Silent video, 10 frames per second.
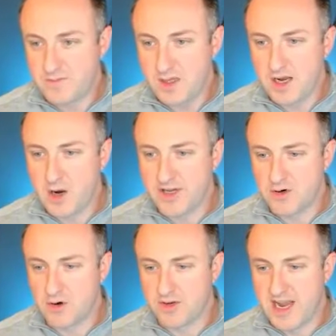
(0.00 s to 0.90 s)
And we
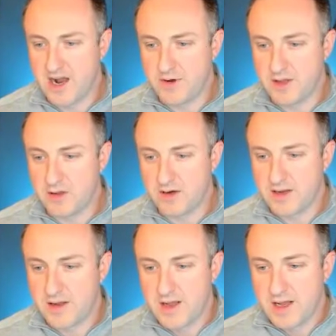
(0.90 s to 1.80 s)
scroll down, we look,
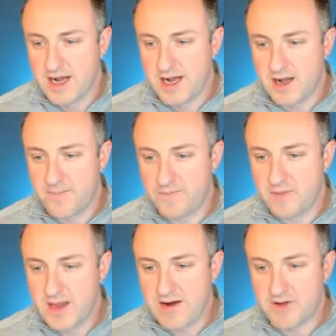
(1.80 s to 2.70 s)

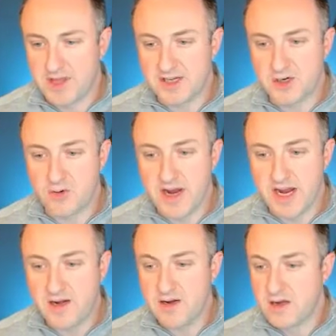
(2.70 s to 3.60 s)
everything's
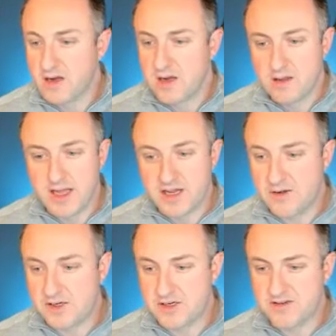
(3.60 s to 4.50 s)
green. Link
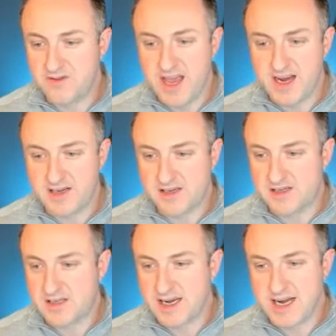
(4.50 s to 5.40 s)
usage is
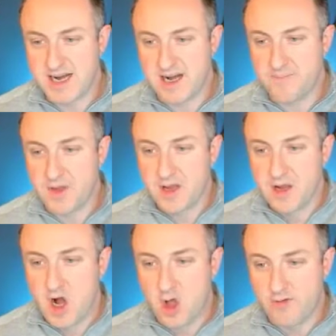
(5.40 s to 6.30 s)
fixed.
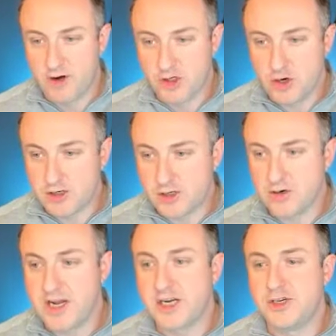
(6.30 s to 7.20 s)
All of our
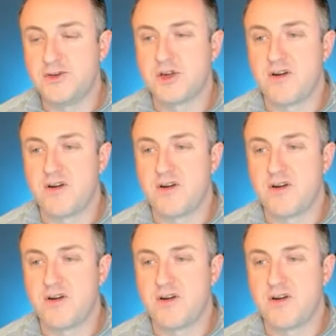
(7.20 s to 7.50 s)
structure issues are